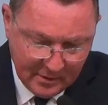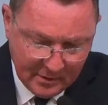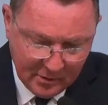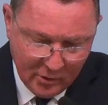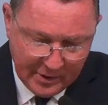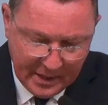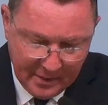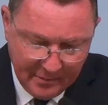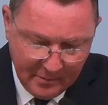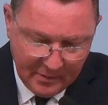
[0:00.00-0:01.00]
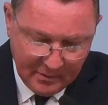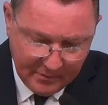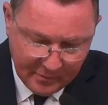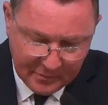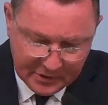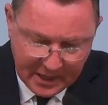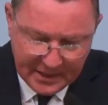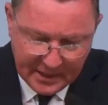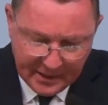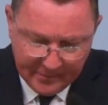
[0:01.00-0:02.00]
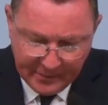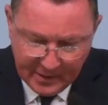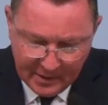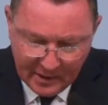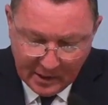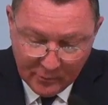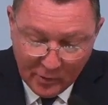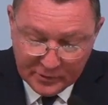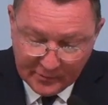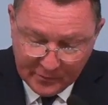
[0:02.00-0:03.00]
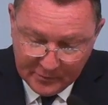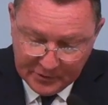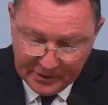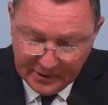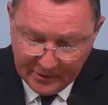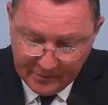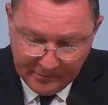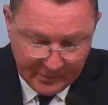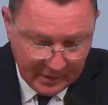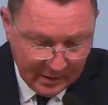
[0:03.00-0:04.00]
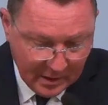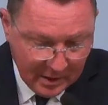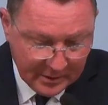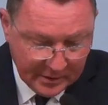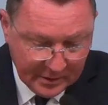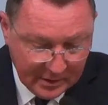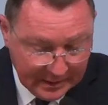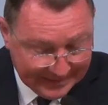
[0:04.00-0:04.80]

The Lord came from Sinai and rose up from Seir unto, the,